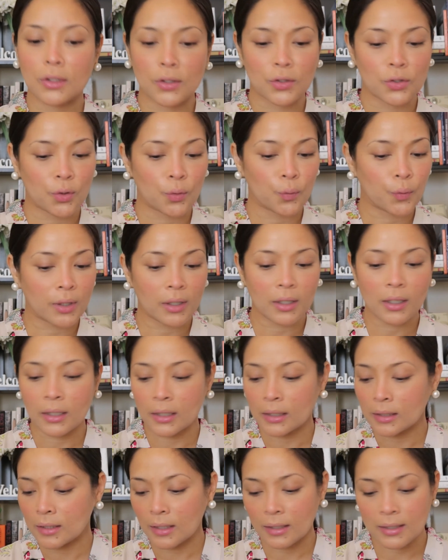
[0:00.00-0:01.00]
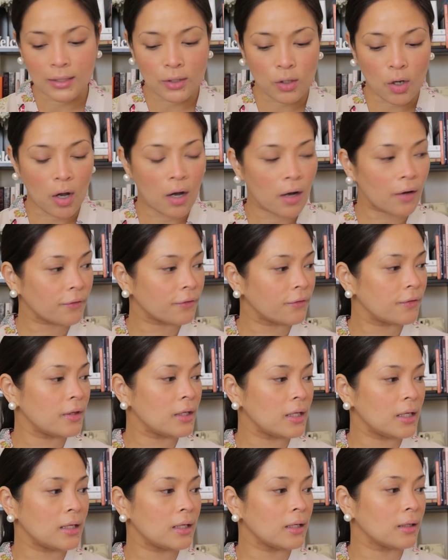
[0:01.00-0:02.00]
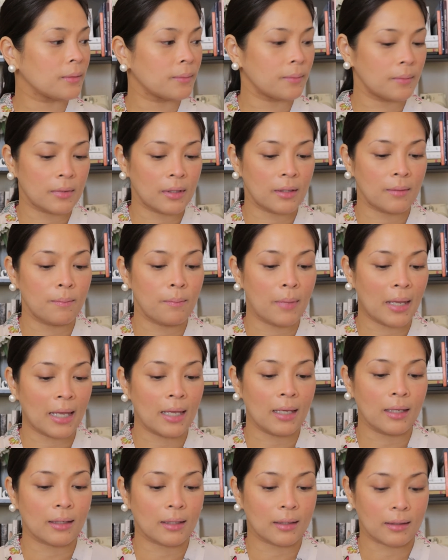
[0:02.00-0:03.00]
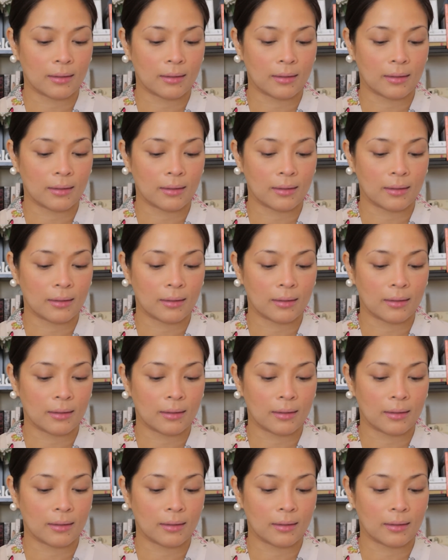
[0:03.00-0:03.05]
So we're gonna dust off the bake.